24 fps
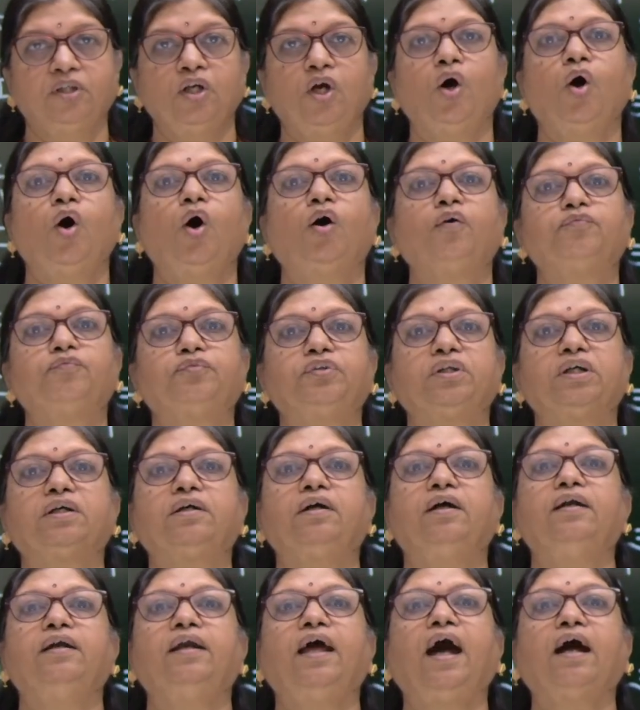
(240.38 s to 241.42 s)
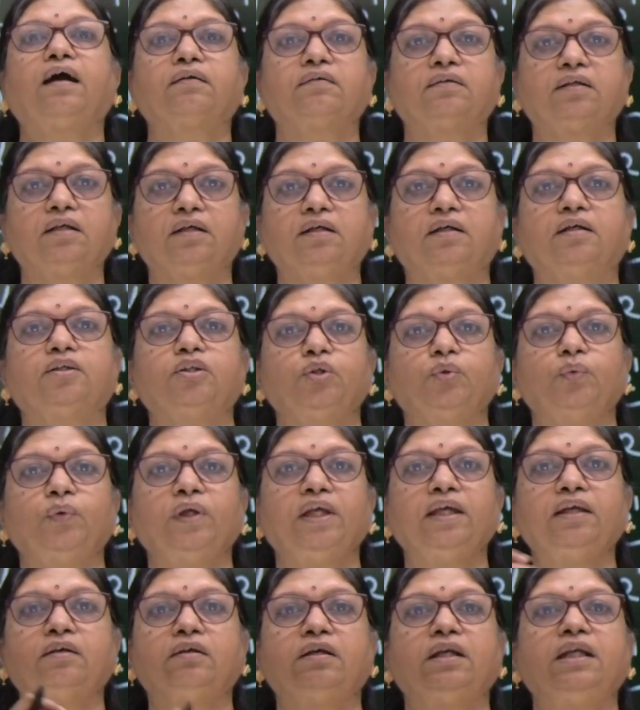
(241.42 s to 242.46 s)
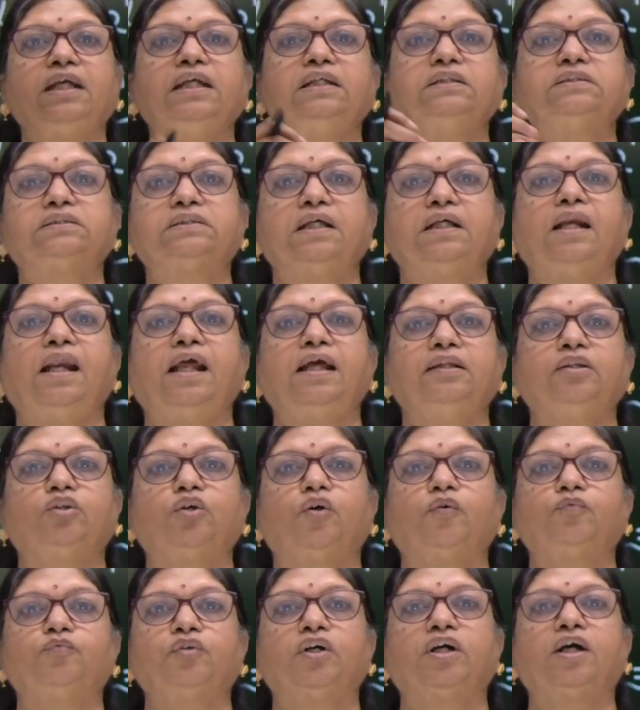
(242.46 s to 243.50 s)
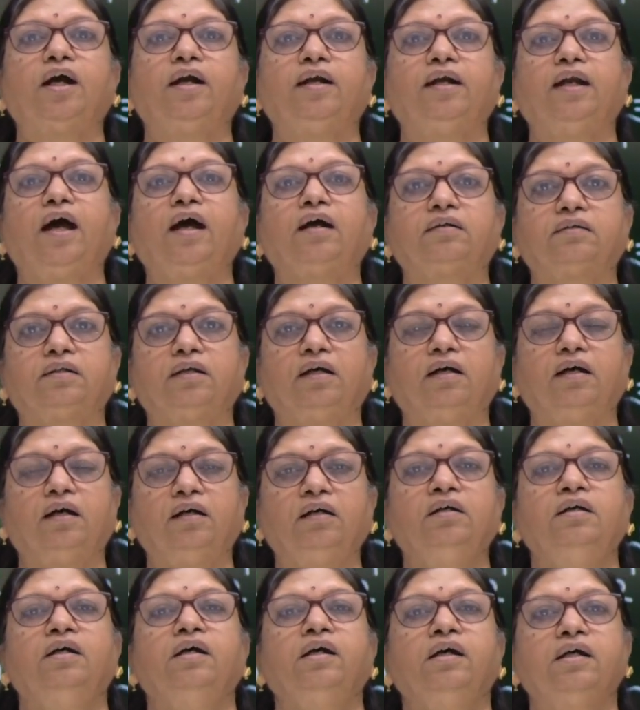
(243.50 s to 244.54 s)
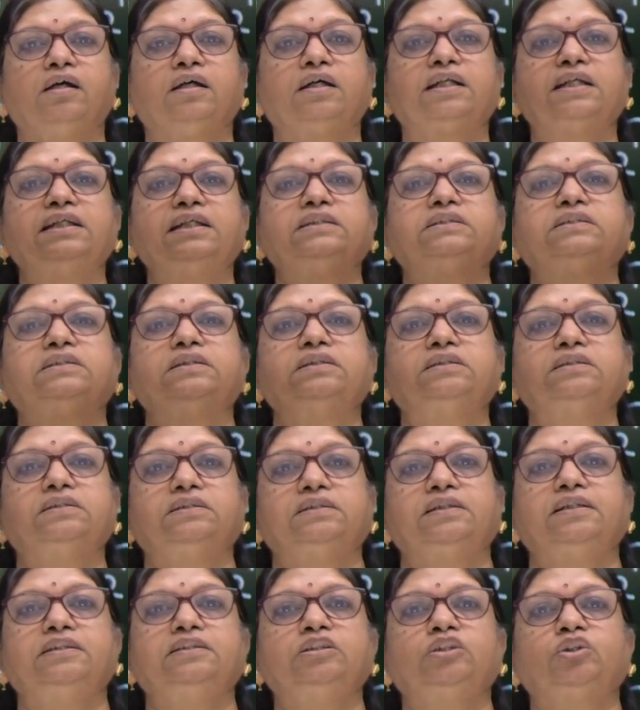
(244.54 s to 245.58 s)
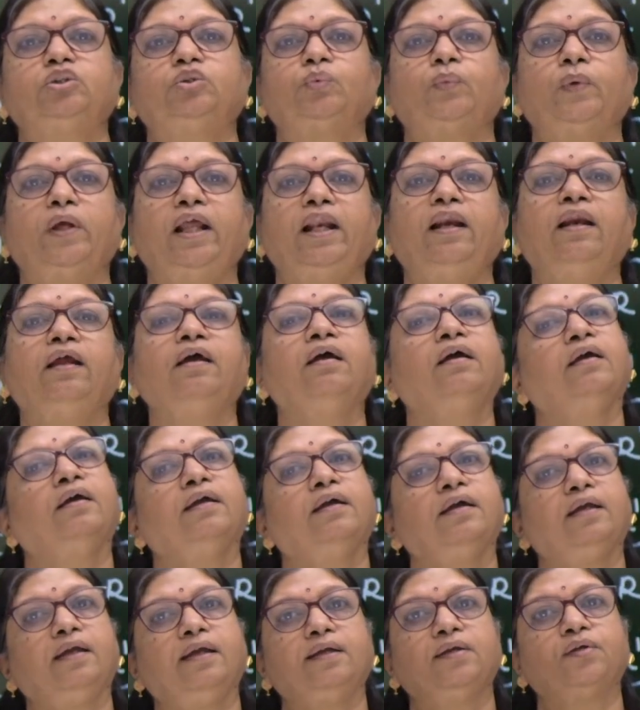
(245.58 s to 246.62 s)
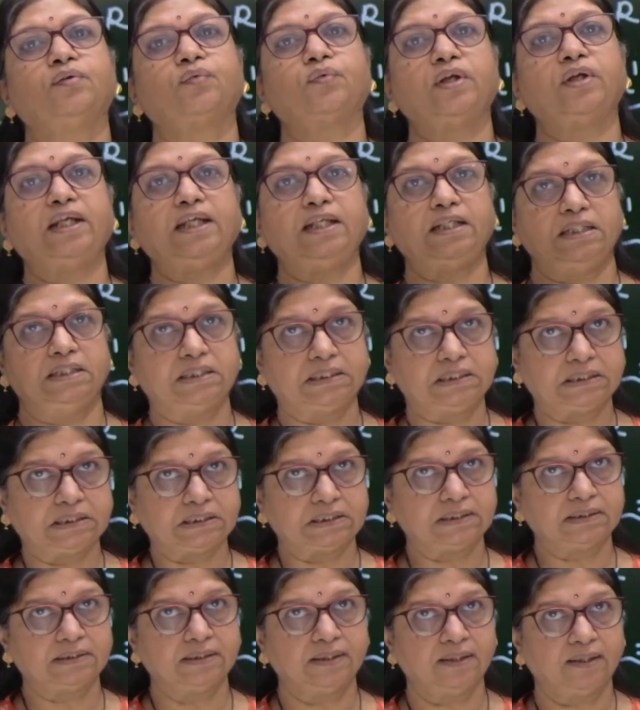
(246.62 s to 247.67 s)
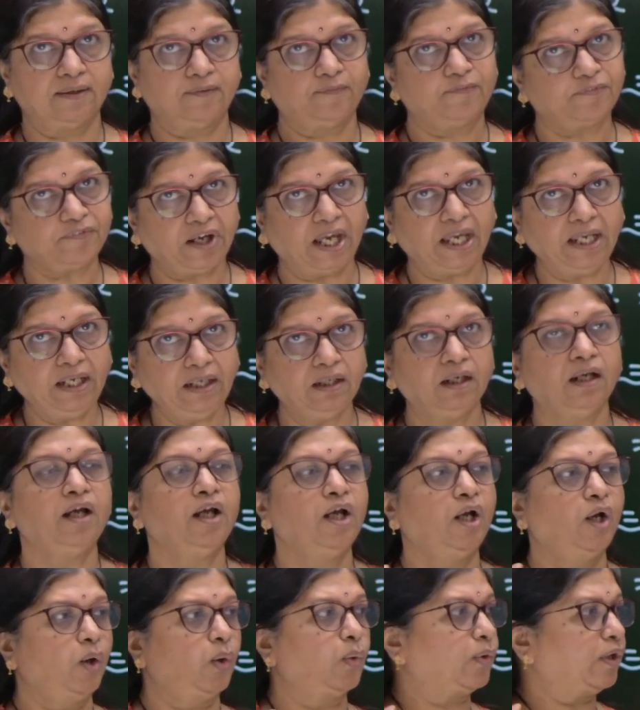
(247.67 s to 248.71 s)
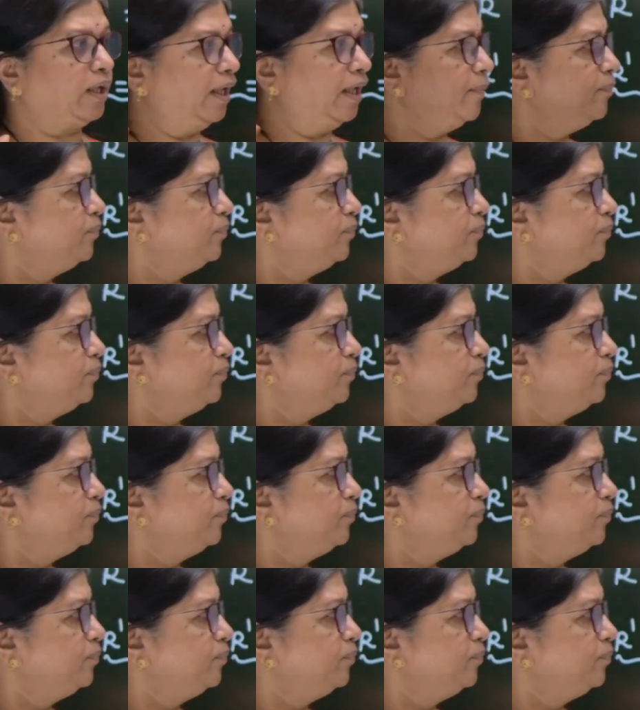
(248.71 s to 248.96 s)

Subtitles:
of the conductor. You increase the length of the conductor, resistance will increase. Fine? Okay.